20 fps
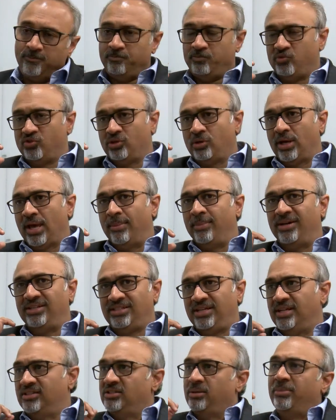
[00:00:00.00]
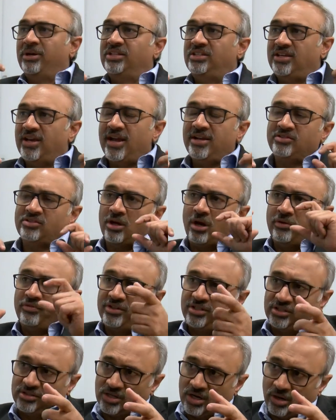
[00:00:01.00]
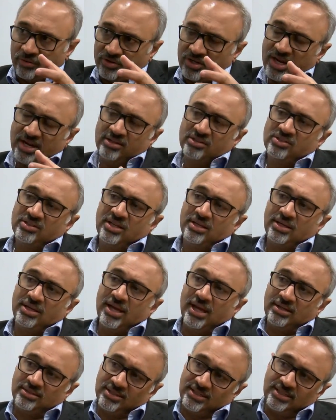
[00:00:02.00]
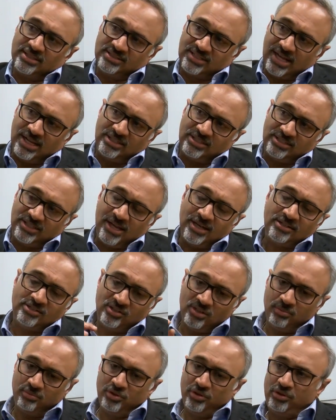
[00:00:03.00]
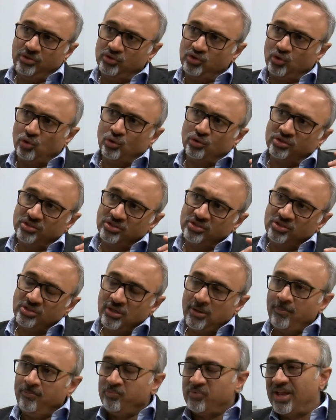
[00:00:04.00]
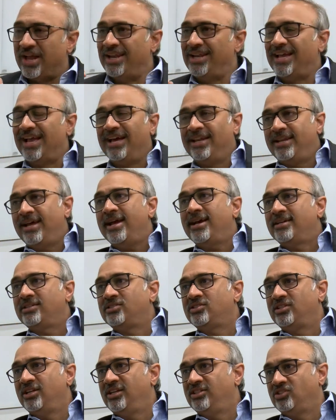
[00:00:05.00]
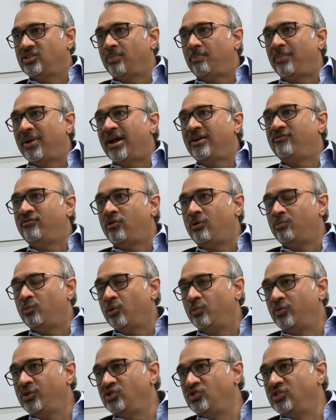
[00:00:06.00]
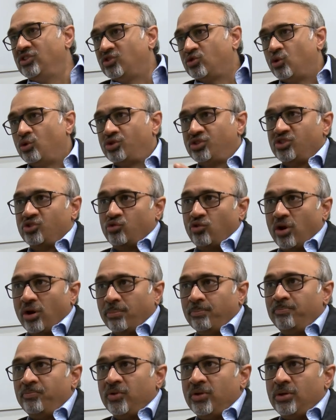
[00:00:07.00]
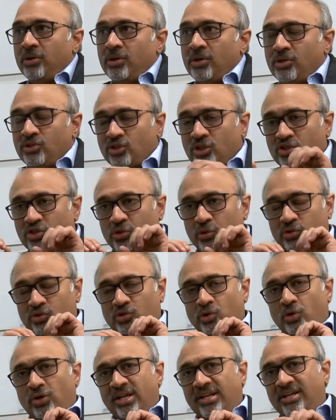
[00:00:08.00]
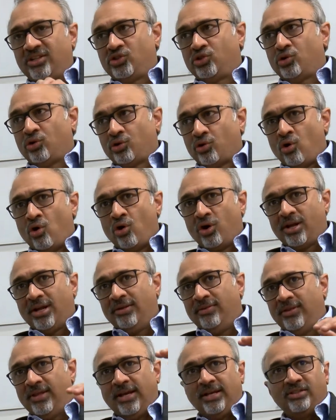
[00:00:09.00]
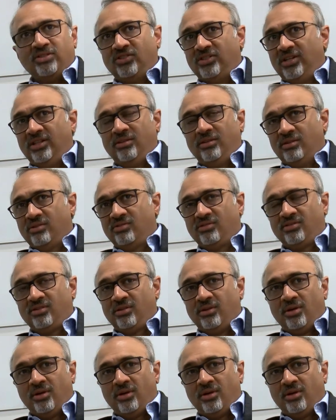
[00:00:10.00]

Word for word: So MIT has MITx, Harvard has HarvardX, Caltech has CaltechX. They produce courses, And edX is the platform on which these courses run. So students go to edX.org and they can see this,